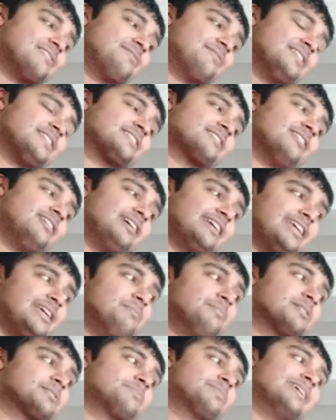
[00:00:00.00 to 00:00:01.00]
of this guy here
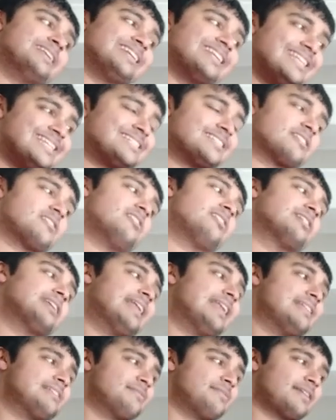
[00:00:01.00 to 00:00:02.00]
must be at least the
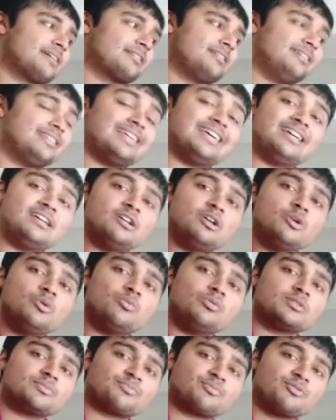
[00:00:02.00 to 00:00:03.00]
cardinality of that guy there,
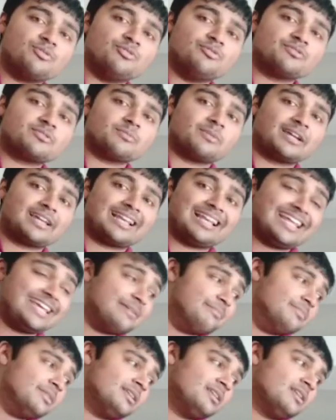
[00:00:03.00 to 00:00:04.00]
which proves my
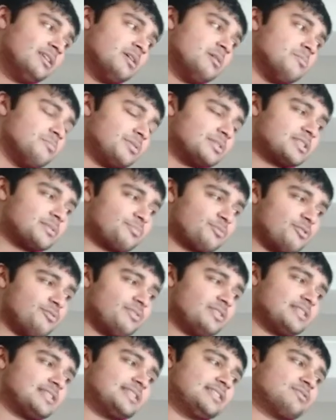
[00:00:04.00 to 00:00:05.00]
claim. But to prove that
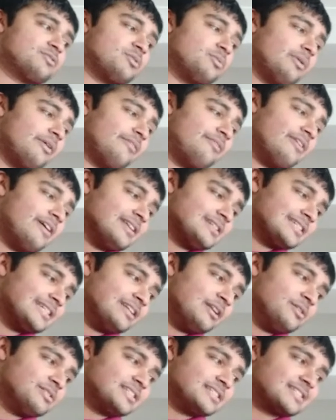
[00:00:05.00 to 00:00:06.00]
this is true, well, firstly,
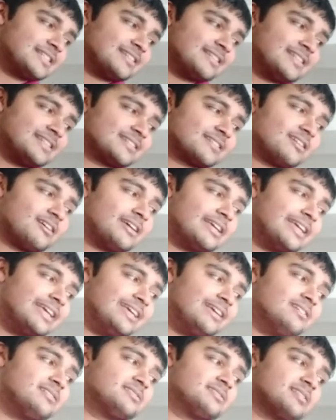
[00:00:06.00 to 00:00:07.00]
notice that this guy here
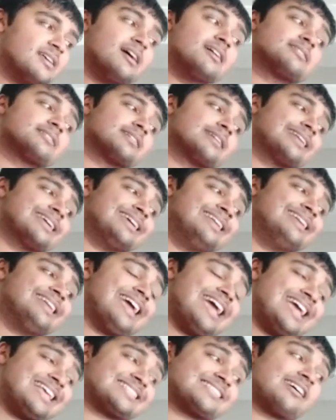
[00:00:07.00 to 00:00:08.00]
is certainly in
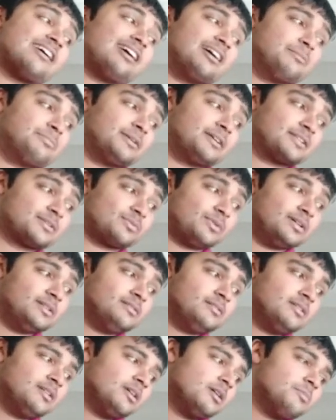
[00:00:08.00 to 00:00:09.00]
SI plus 1,
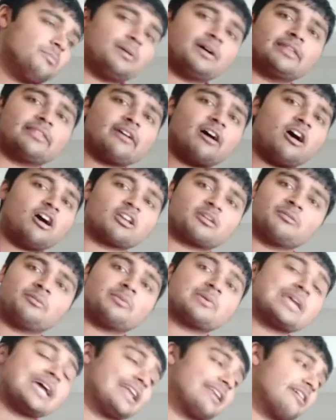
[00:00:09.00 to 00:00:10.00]
by the argument
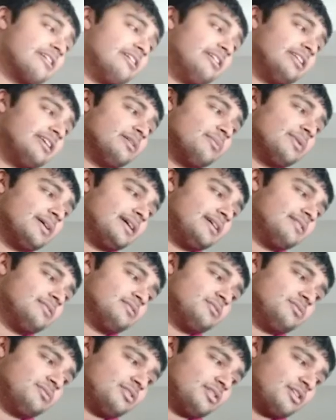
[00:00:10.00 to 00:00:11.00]
we had earlier, where
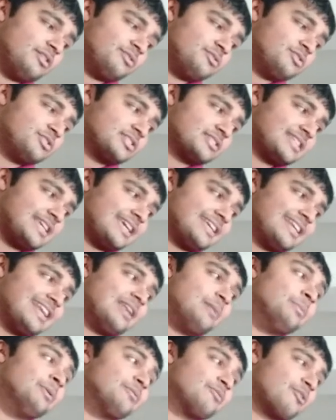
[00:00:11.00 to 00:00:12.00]
you just take an
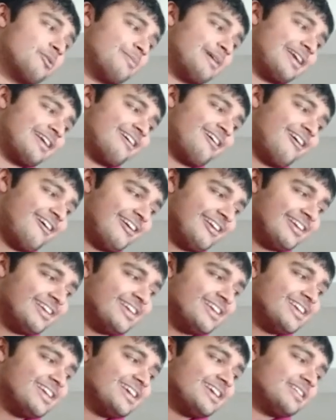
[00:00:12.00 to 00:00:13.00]
element from AI,
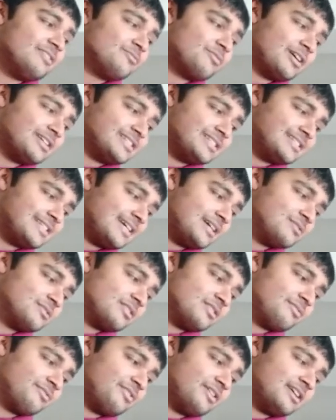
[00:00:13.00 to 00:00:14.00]
write it down to
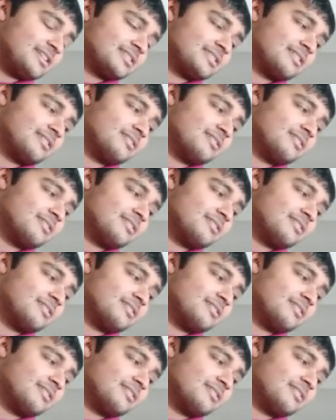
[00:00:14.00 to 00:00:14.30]
the first